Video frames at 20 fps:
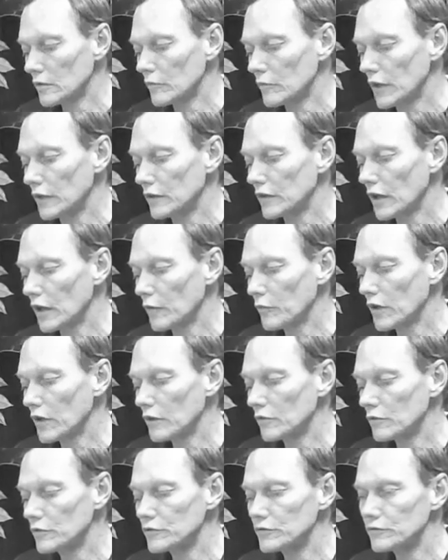By the time
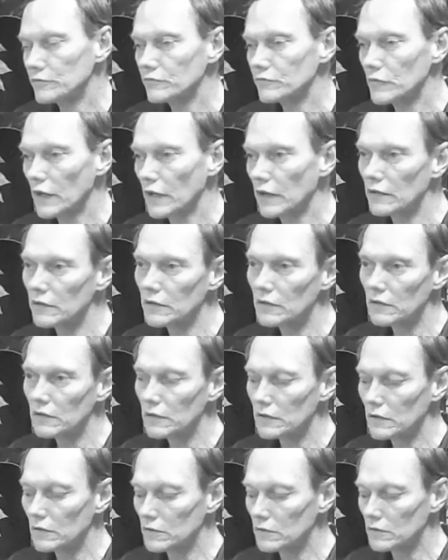I was
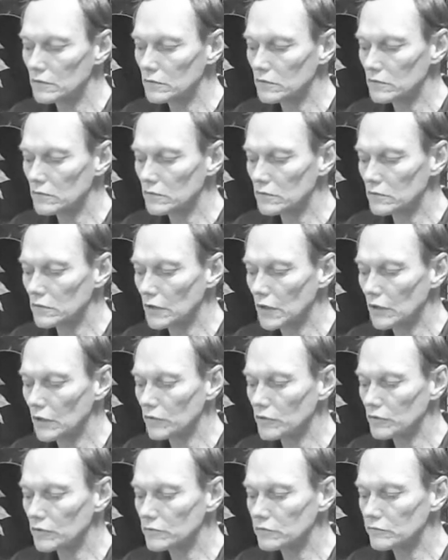18, I
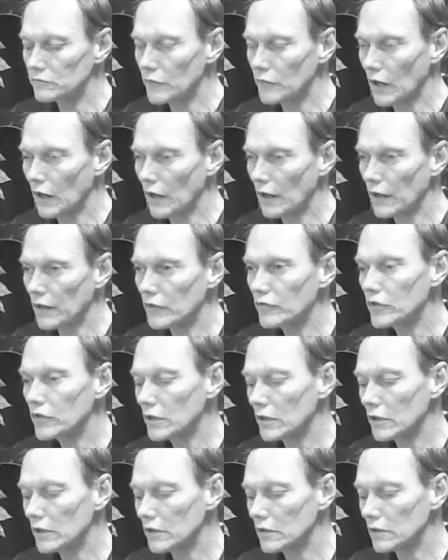was high every
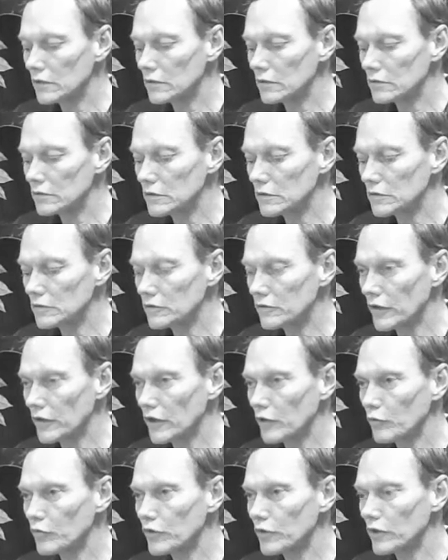day and
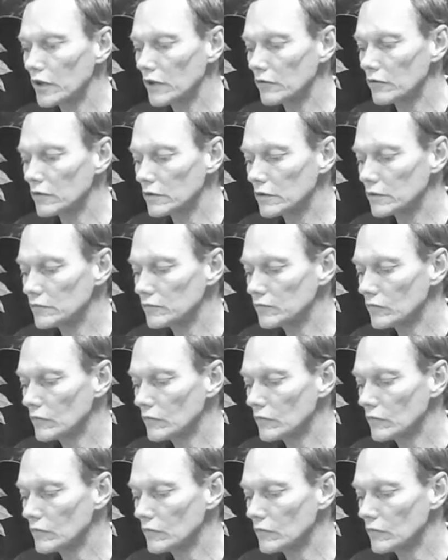drinking pretty heavily.